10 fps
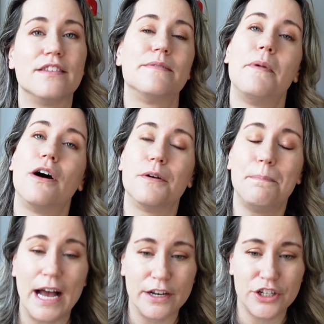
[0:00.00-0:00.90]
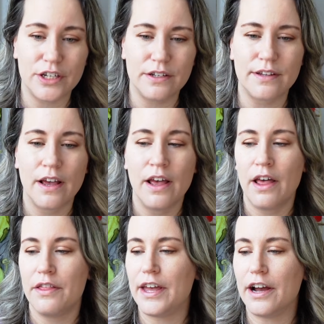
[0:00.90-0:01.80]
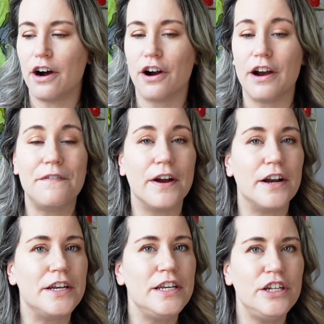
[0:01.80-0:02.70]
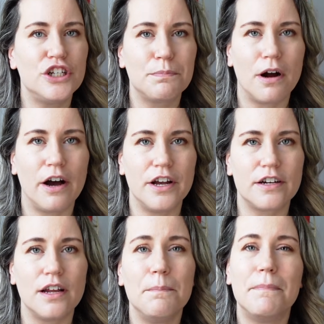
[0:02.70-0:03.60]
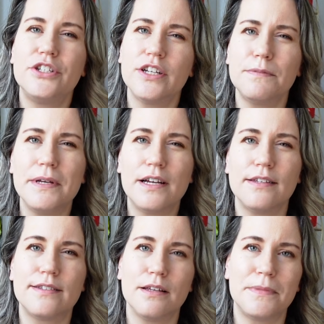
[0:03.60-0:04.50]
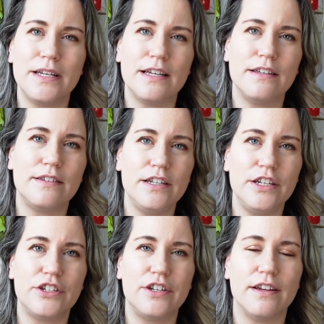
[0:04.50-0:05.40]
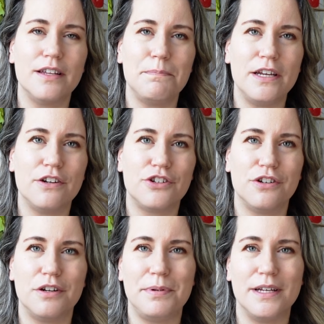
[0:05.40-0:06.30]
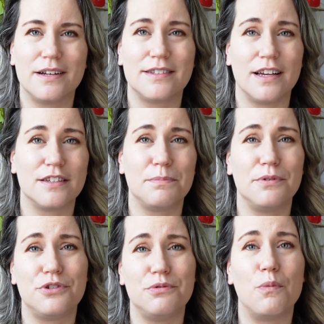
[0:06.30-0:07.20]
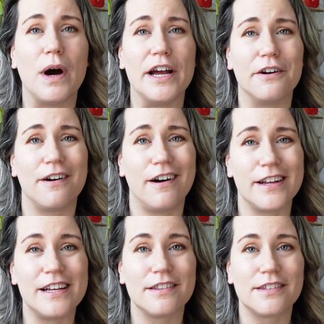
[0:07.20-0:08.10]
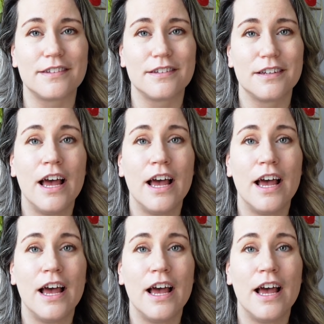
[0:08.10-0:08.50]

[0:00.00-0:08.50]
smaller batches. They are a very niche product, but just because something is niche doesn't mean it shouldn't be accessible to a wider audience.